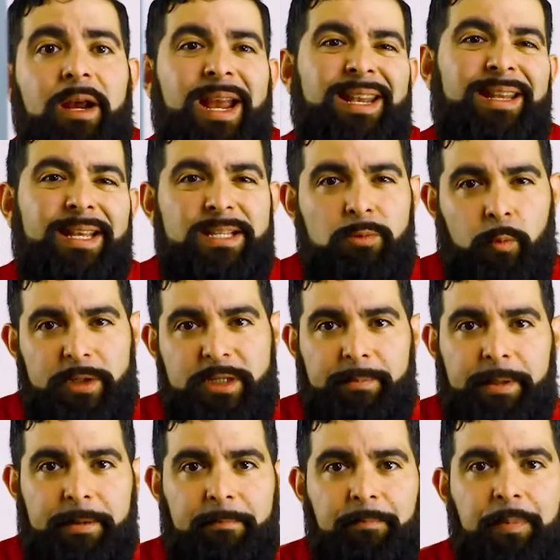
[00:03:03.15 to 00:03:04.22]
and less
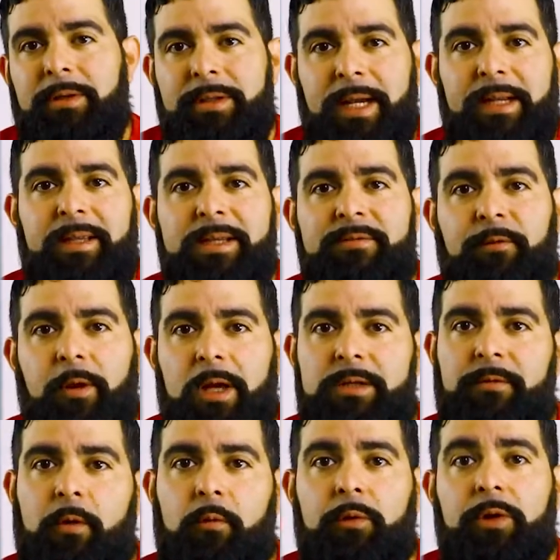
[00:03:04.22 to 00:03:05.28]
wispy. Take this
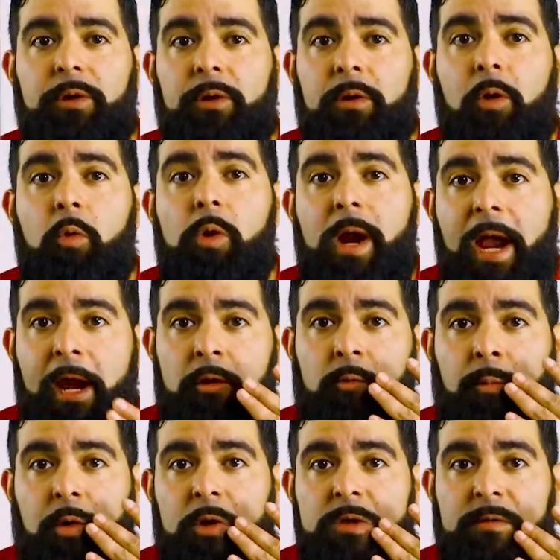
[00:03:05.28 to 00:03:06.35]
philosophy over to the lower
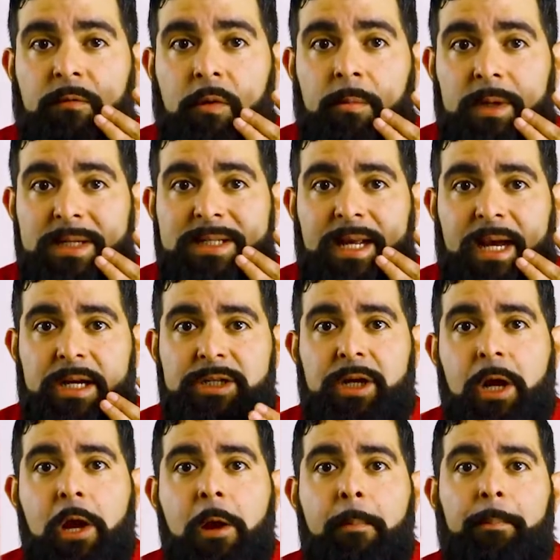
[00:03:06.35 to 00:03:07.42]
handlebars of our mustache,
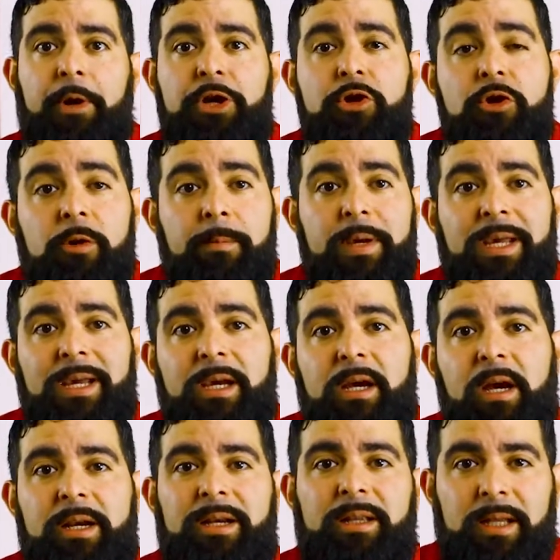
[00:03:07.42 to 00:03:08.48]
but you can begin
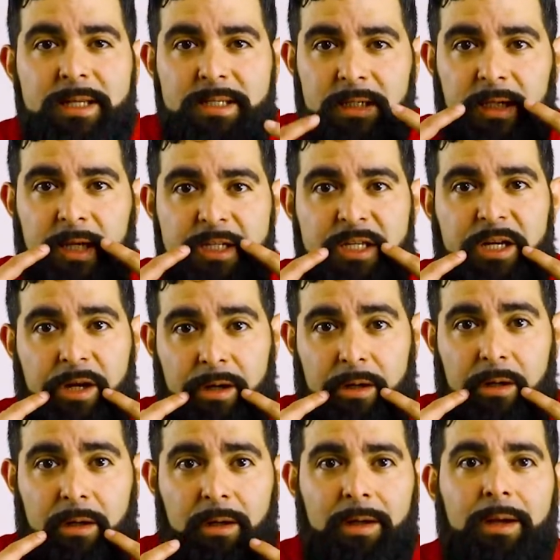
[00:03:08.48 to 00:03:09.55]
cutting less and less here,
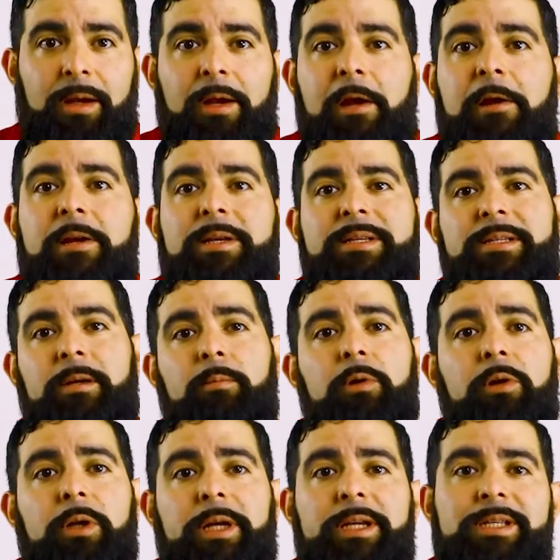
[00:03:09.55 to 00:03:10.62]

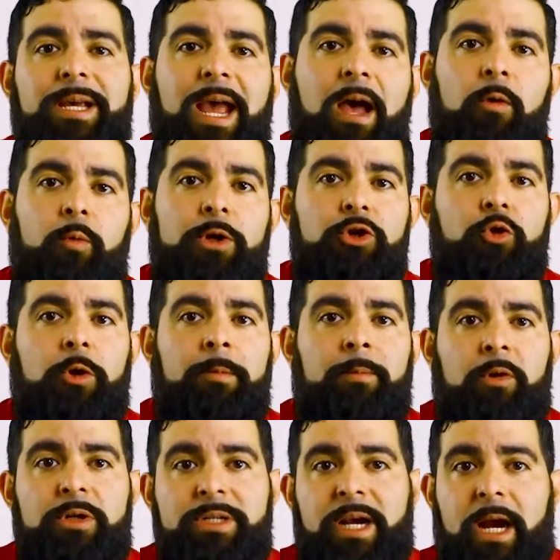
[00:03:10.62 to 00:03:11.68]
similarly to how we trimmed
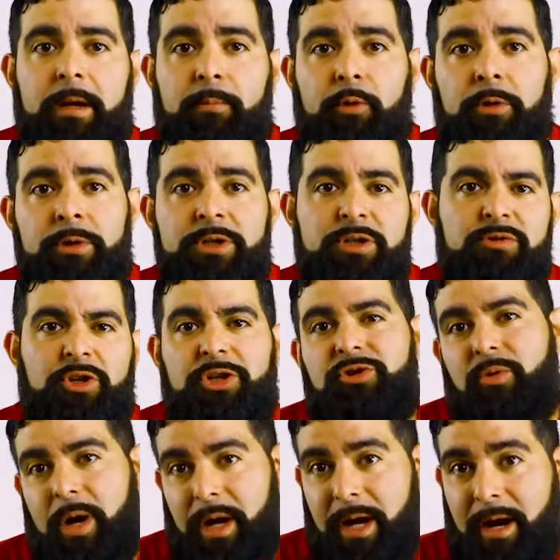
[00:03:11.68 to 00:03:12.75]
our sideburns just
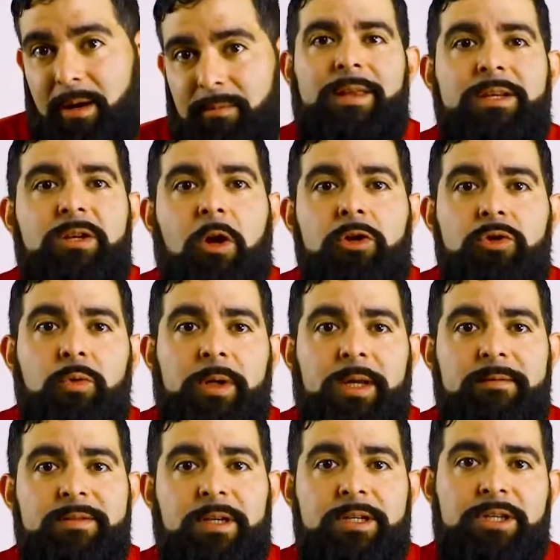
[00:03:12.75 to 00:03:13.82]
right now. This also
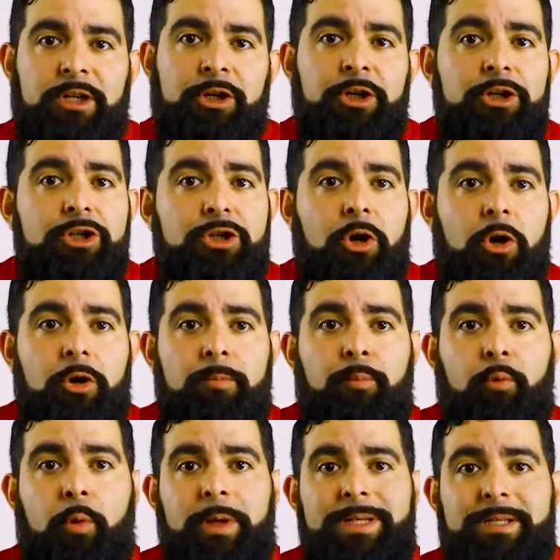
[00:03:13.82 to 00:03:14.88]
gives us a good starting
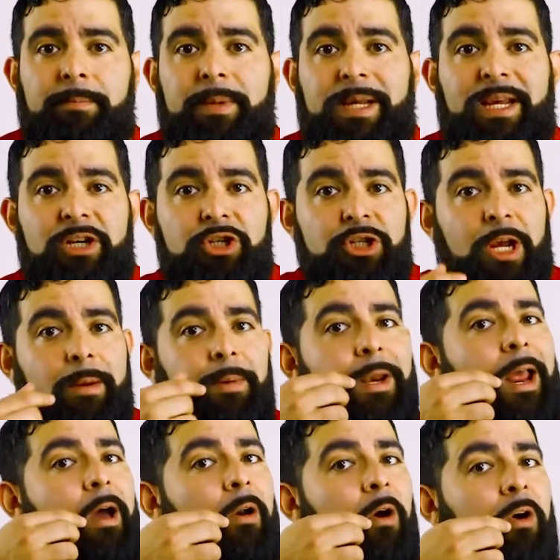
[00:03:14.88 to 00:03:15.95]
point to begin shaping
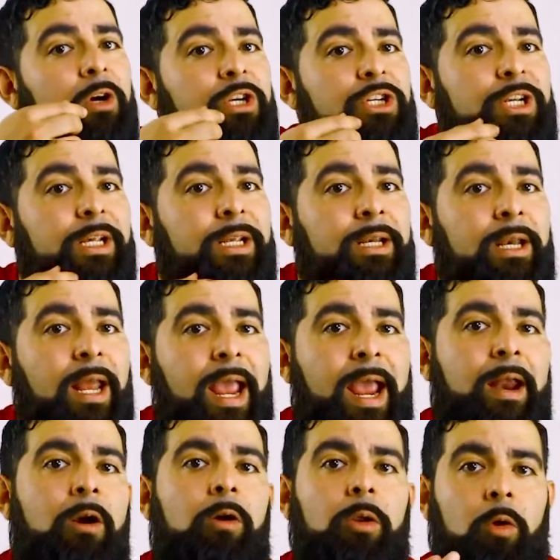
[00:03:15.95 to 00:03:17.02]
out our chin
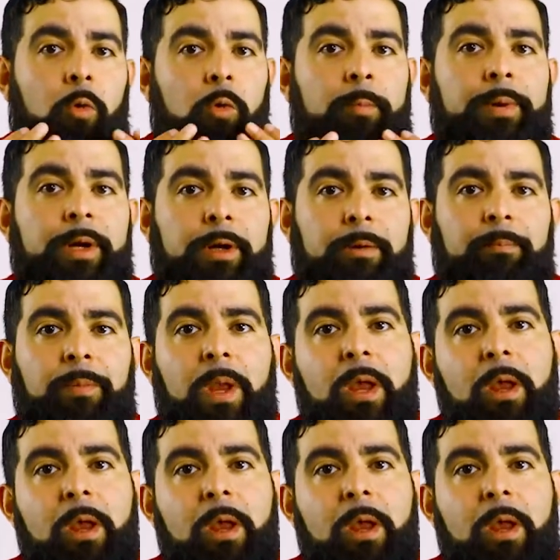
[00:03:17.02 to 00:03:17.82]
and our lower beard,